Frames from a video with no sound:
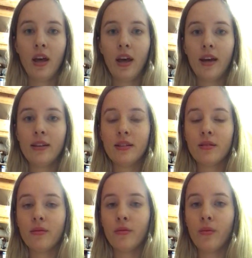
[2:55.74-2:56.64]

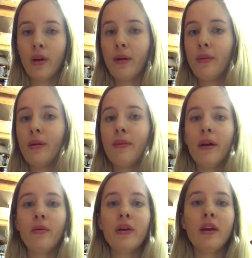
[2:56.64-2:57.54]
And what I mean
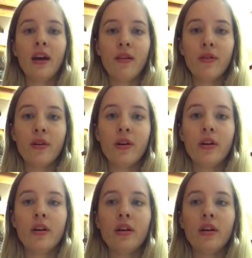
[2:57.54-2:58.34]
by recover,